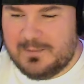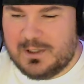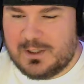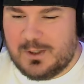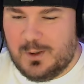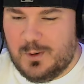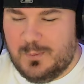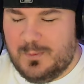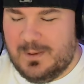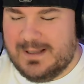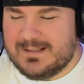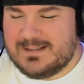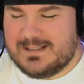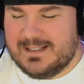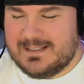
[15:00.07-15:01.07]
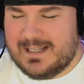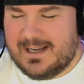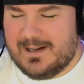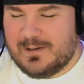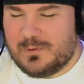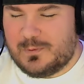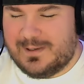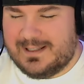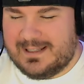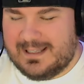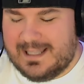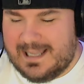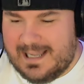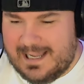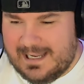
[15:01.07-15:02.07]
to go and sit down,
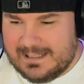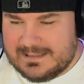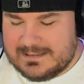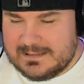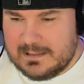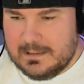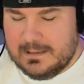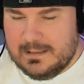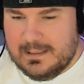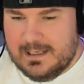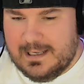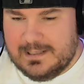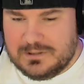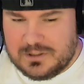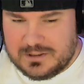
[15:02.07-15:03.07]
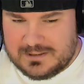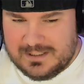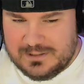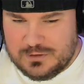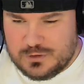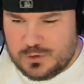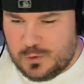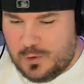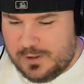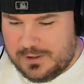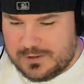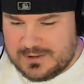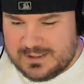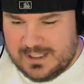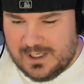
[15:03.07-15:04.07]
relax, just enjoy
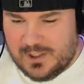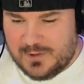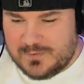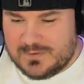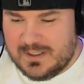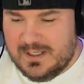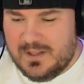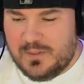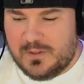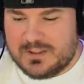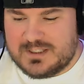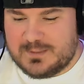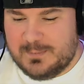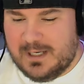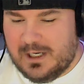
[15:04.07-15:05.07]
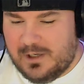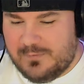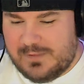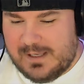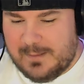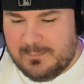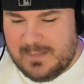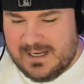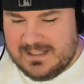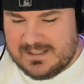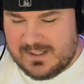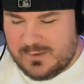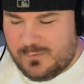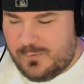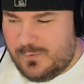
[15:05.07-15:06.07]
yourselves, the smell of the
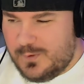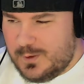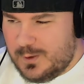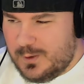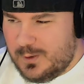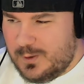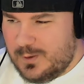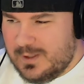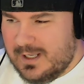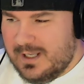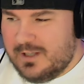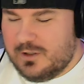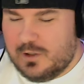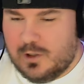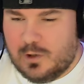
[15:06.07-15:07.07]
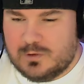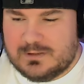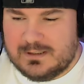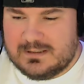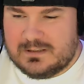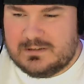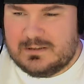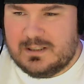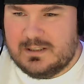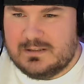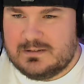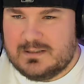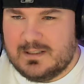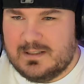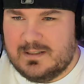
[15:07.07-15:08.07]
amazing food, you know,
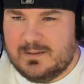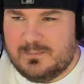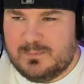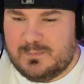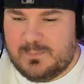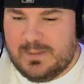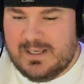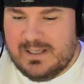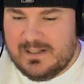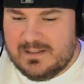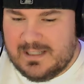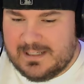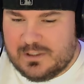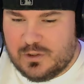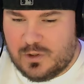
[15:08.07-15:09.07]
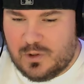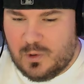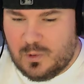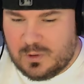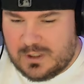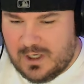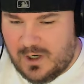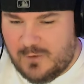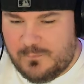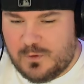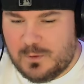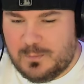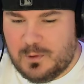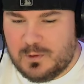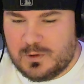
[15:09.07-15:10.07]
to be in like your own
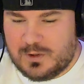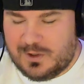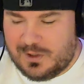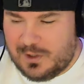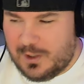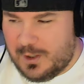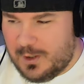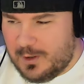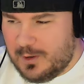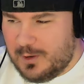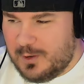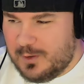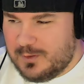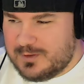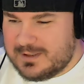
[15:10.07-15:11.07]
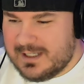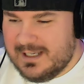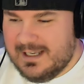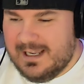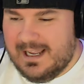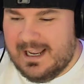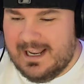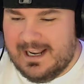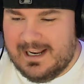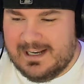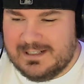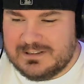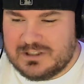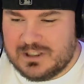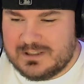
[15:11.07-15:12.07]
comfortable clothes
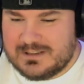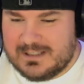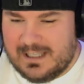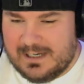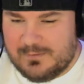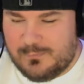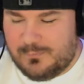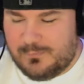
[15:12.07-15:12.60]
and just like